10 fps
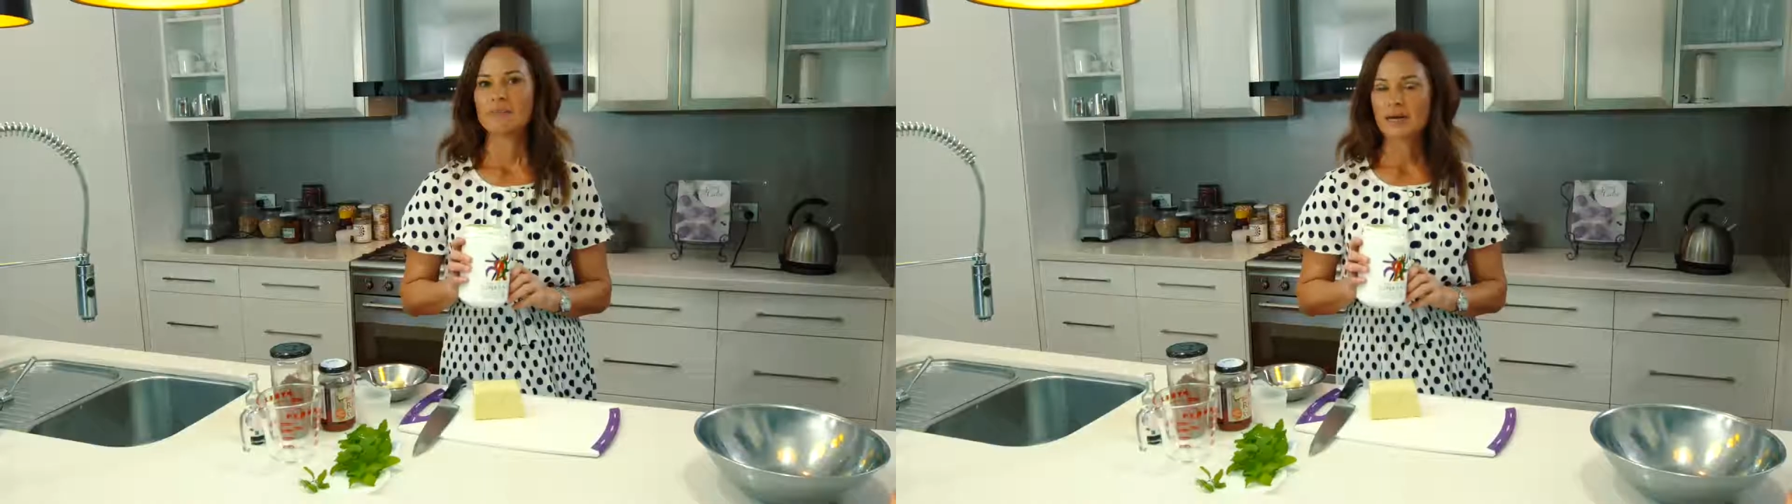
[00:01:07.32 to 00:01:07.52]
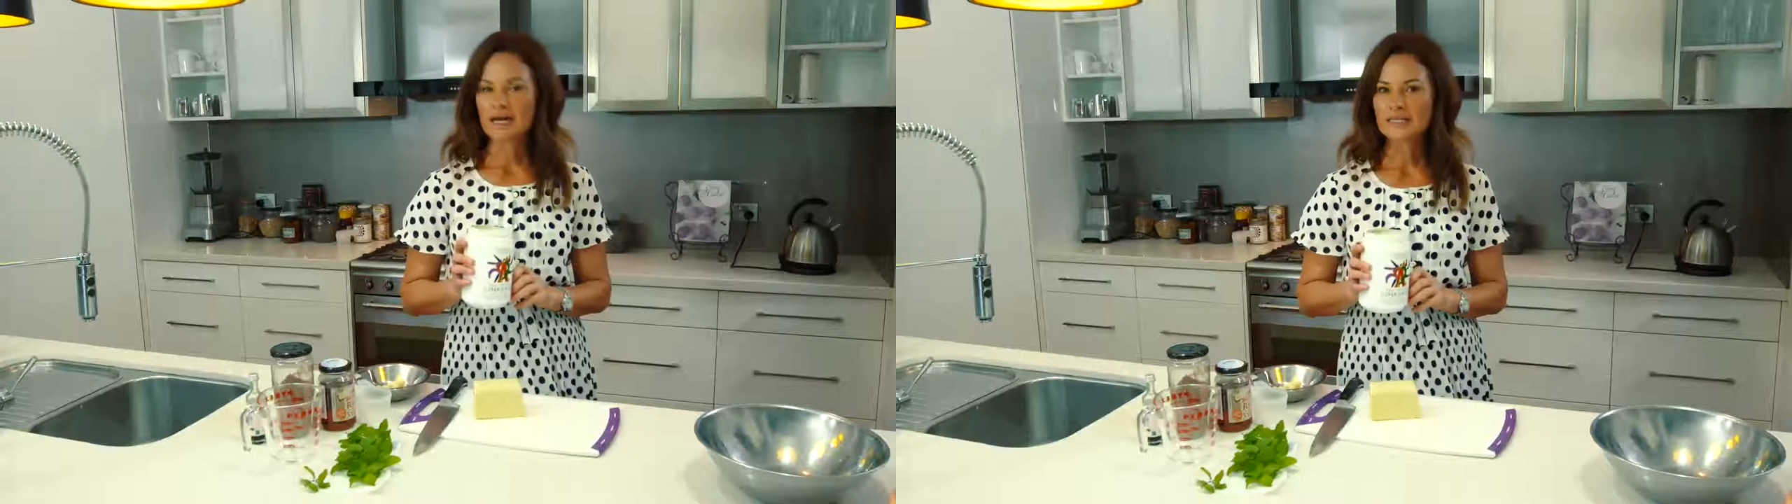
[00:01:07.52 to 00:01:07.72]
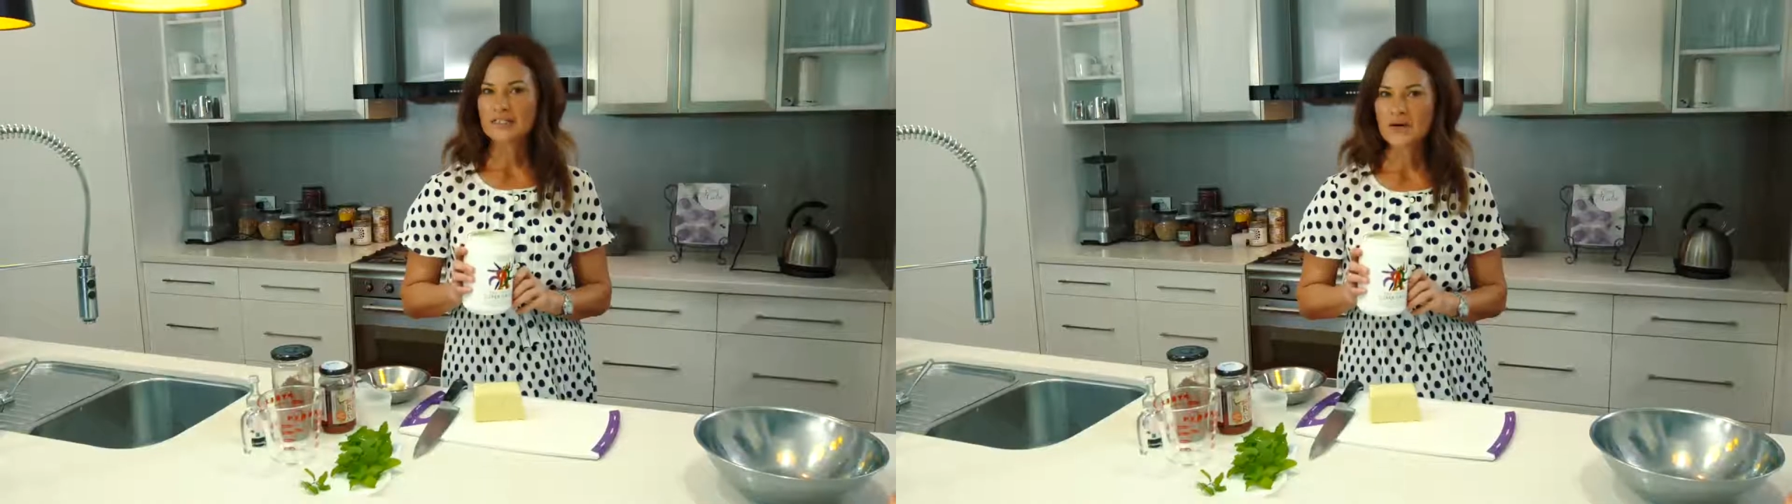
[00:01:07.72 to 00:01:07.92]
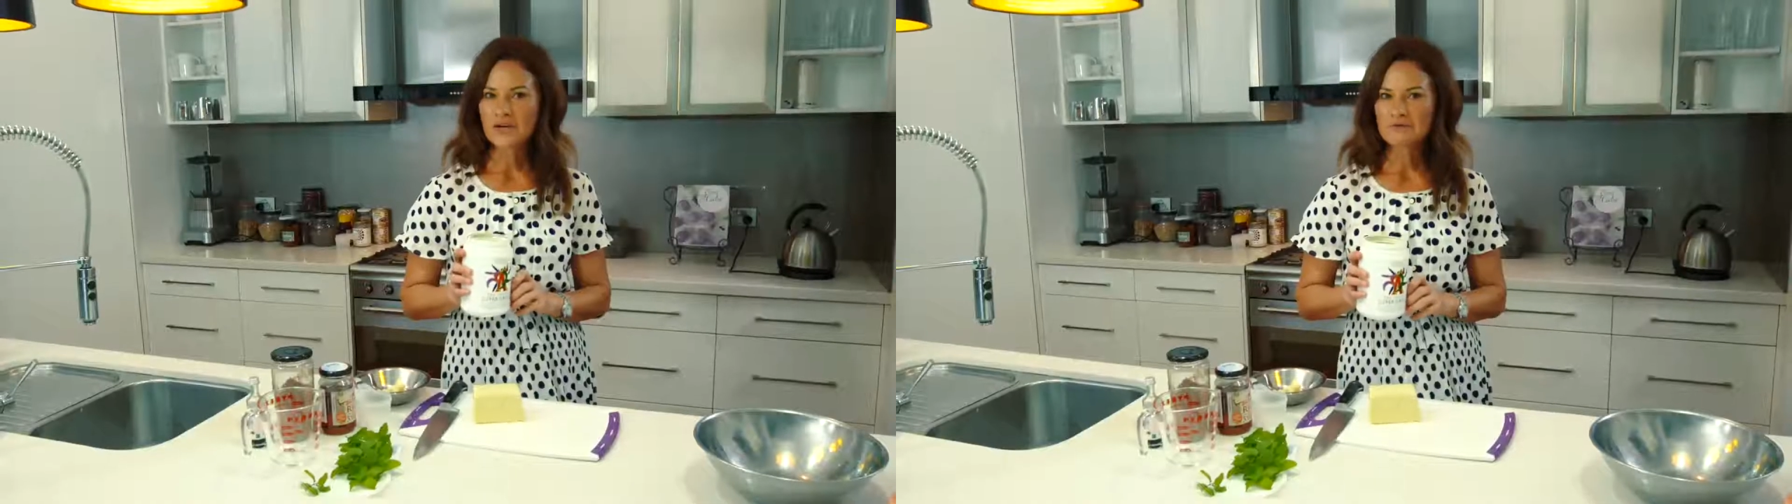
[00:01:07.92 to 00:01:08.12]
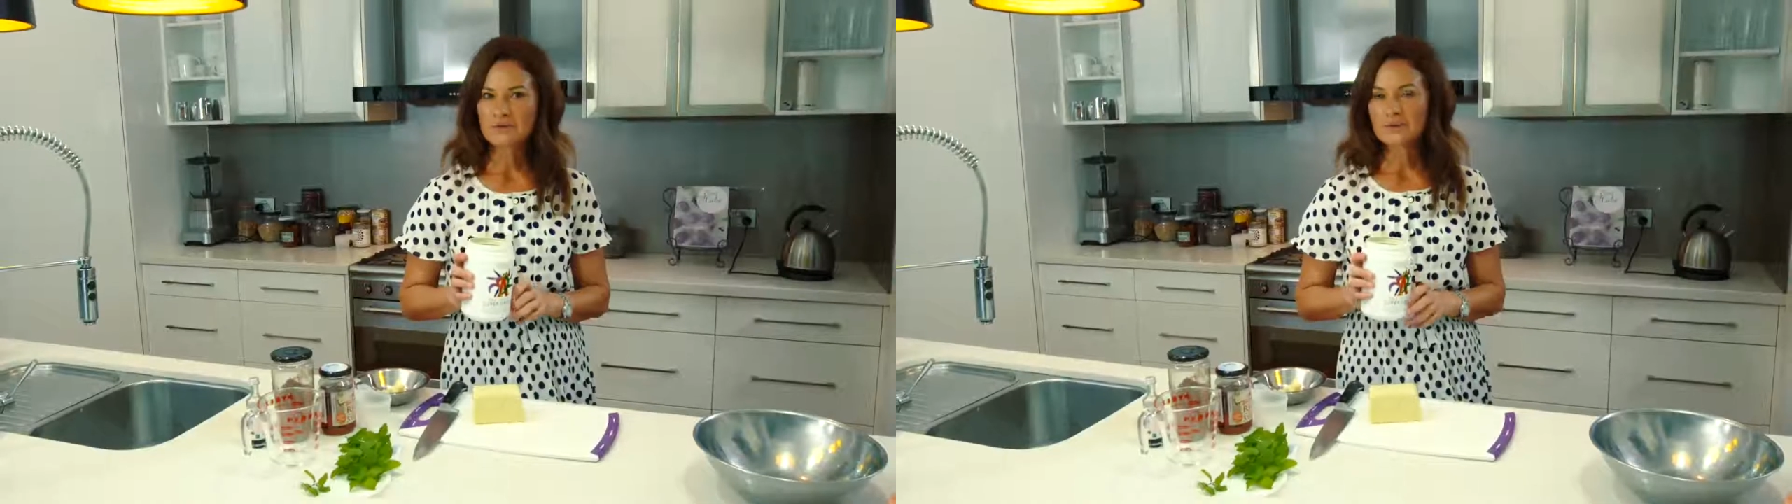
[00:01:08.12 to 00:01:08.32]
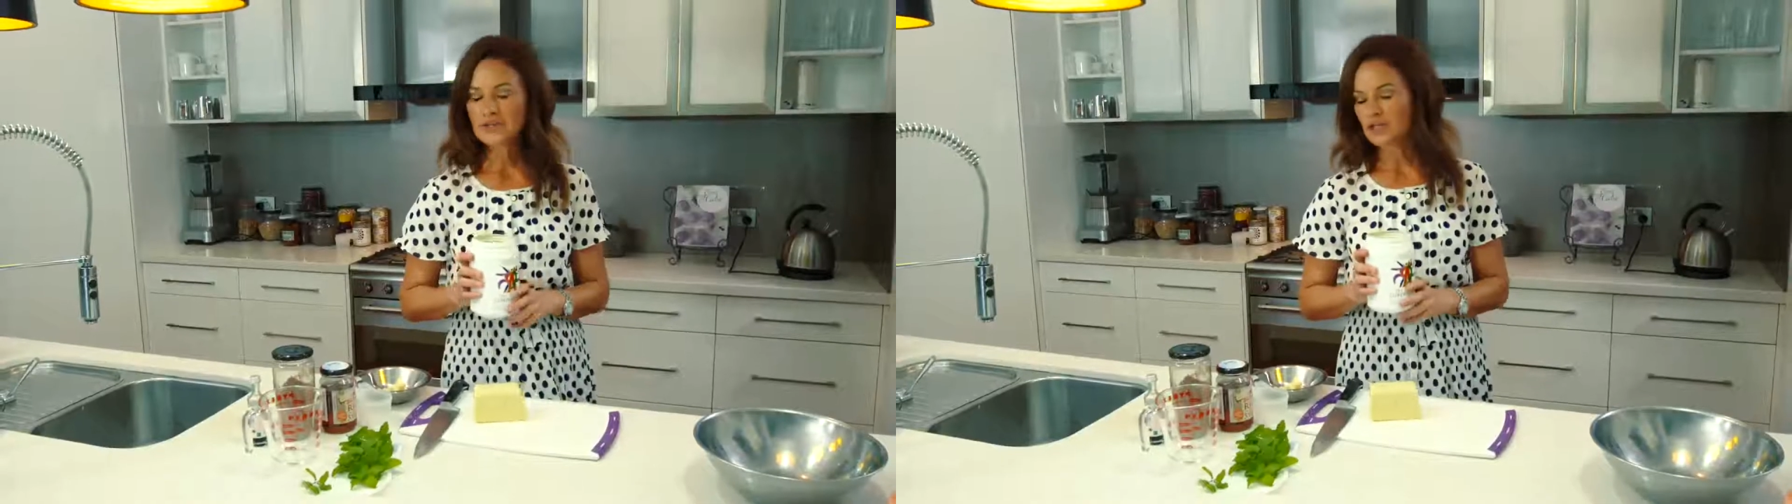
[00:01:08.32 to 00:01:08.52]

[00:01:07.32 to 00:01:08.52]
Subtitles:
But it's not going to ruin the